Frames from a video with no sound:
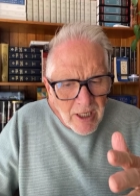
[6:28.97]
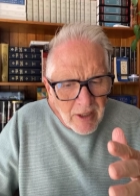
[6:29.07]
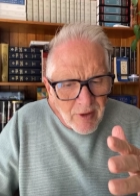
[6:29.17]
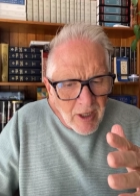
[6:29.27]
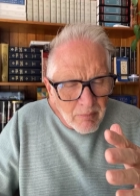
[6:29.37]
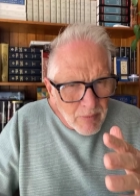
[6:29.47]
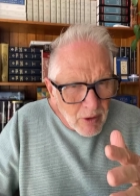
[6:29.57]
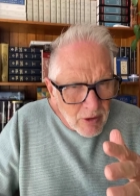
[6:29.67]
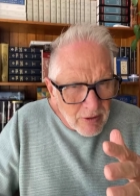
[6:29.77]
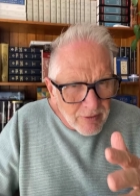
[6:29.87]
So we have to
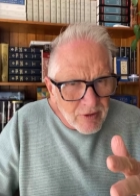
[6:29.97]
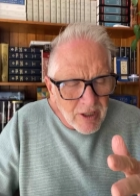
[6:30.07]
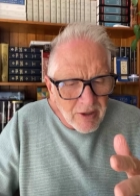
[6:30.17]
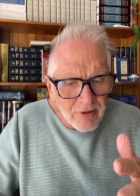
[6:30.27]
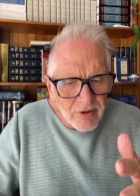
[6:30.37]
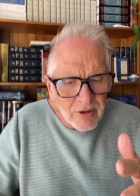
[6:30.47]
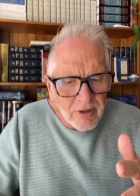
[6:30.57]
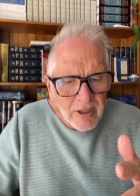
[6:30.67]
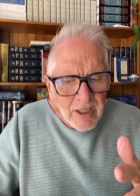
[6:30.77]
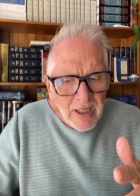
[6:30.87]
be willing to have
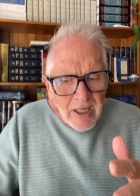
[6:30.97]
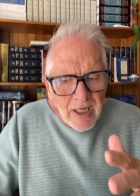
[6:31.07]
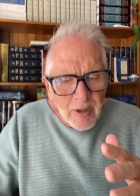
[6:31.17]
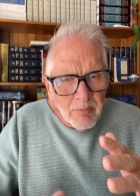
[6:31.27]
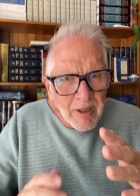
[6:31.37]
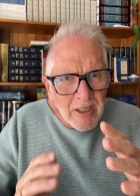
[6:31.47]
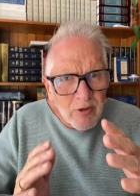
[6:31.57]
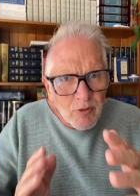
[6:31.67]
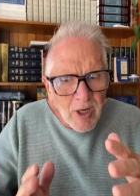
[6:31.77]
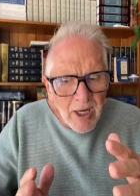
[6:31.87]
our motives
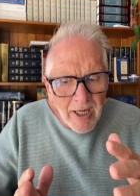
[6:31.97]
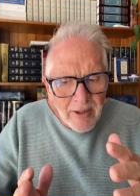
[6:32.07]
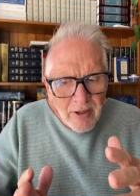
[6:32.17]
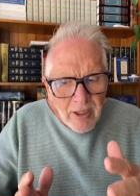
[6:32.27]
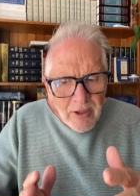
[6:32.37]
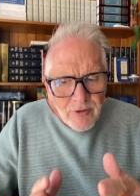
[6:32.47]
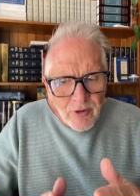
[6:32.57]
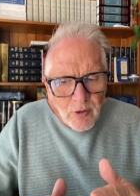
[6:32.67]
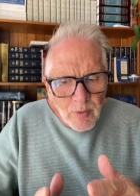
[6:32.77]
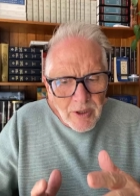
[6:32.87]
tested
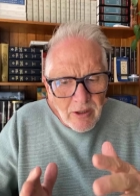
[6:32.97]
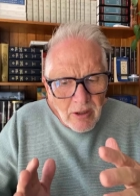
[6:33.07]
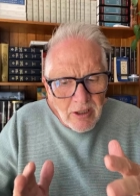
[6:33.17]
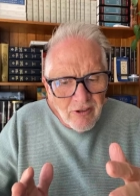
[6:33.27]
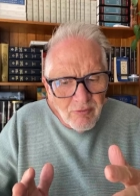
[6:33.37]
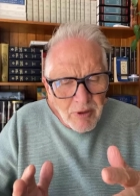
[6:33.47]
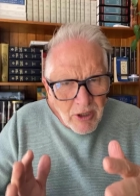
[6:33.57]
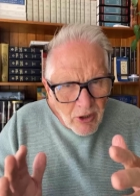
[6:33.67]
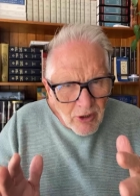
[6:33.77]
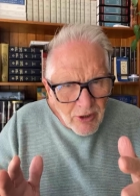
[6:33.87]
and made right
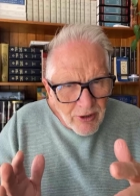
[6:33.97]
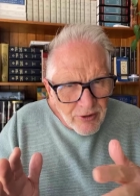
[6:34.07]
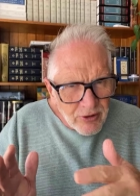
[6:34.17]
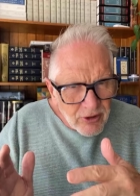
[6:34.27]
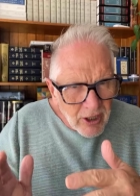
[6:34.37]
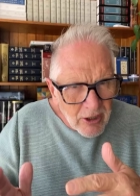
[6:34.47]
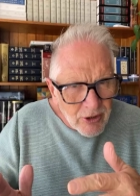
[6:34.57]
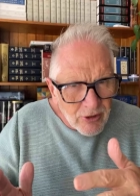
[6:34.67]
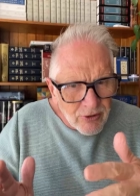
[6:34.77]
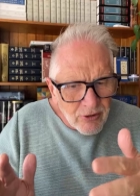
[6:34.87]
so that we can
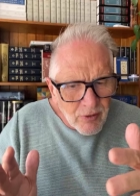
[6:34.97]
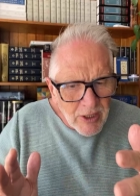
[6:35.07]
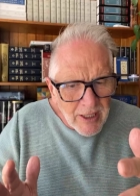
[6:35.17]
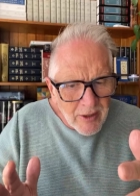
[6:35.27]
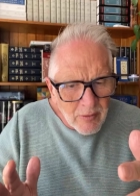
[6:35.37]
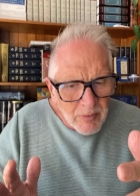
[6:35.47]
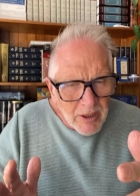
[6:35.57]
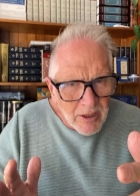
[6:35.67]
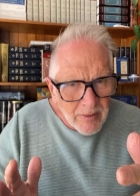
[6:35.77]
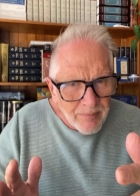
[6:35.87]
live beyond the
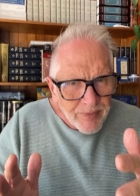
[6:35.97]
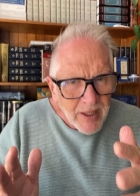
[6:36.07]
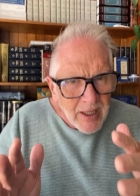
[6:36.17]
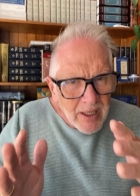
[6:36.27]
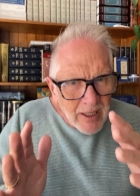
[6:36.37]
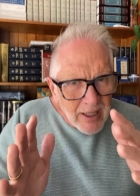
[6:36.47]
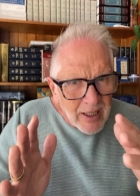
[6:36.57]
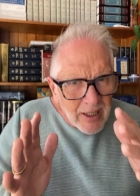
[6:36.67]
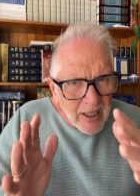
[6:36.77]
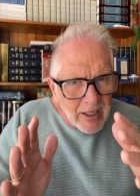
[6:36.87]
seductions of the
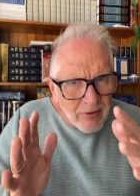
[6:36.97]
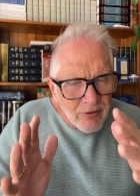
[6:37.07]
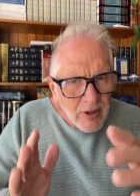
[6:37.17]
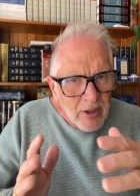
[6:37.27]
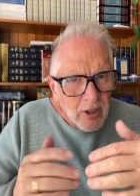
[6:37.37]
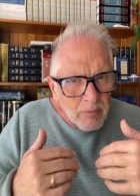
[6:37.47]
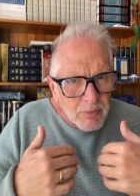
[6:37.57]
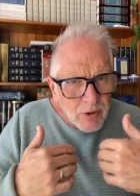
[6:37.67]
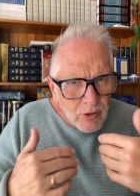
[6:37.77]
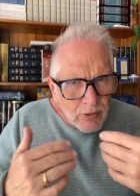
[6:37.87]
enemy
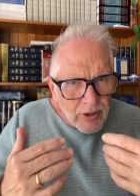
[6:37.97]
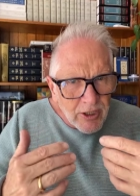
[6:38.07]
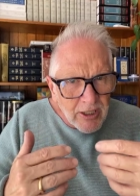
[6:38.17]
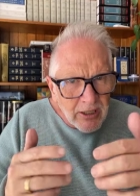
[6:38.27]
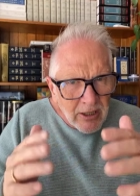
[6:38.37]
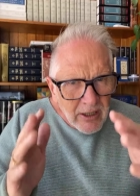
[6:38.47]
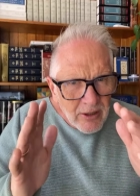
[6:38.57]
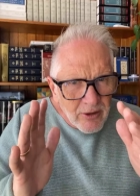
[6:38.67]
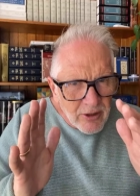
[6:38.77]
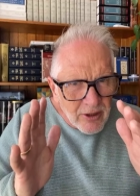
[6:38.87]
and have
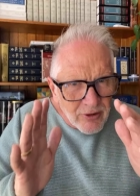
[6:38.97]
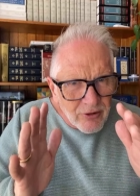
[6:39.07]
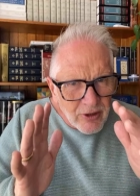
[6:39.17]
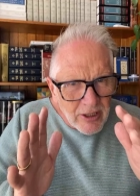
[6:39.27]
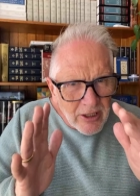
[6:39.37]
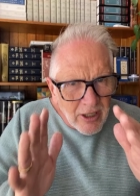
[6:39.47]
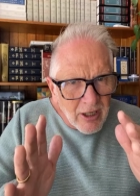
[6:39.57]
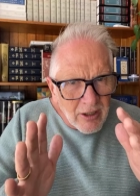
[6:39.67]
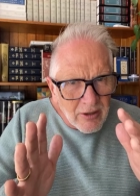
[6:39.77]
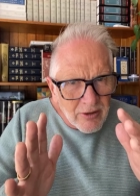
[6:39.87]
a
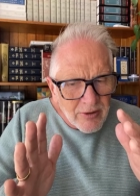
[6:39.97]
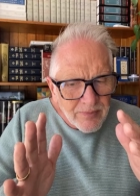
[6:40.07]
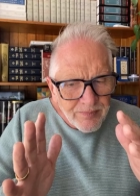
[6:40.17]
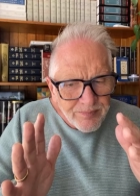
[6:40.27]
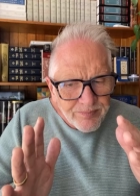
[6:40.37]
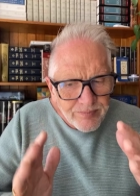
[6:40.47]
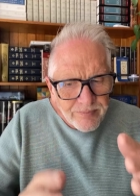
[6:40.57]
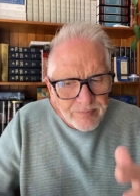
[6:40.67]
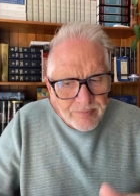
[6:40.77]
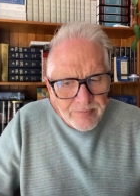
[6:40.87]
purity that can
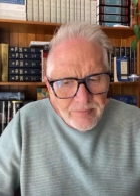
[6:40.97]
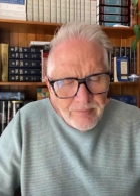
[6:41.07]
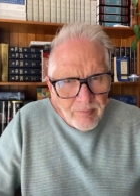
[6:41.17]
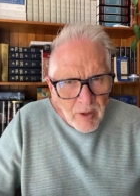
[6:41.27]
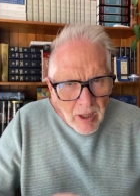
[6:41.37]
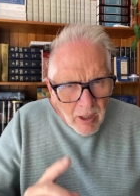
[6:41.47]
see God.